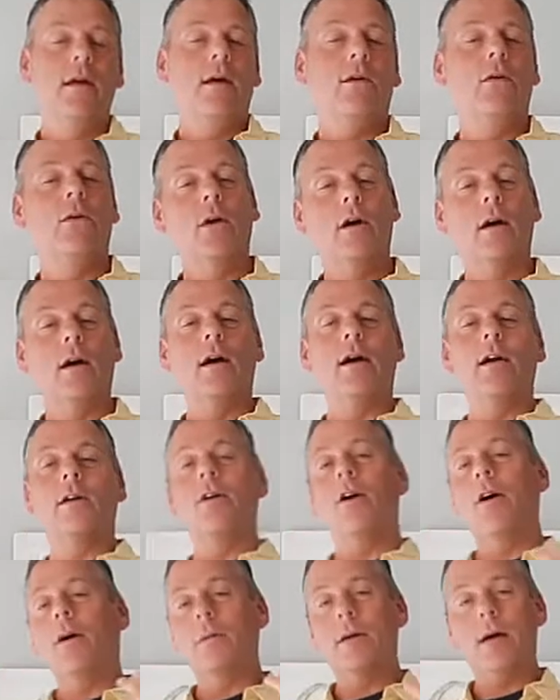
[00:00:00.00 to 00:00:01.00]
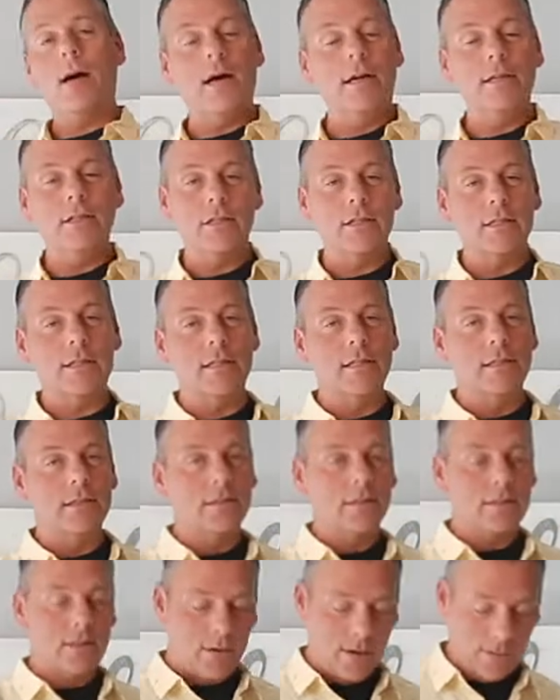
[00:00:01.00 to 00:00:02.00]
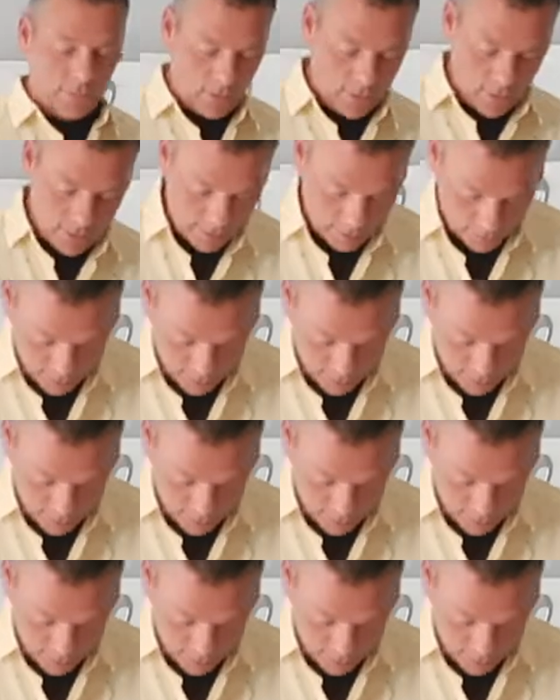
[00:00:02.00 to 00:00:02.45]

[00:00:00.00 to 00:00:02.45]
or carb conscious, and so I've lost a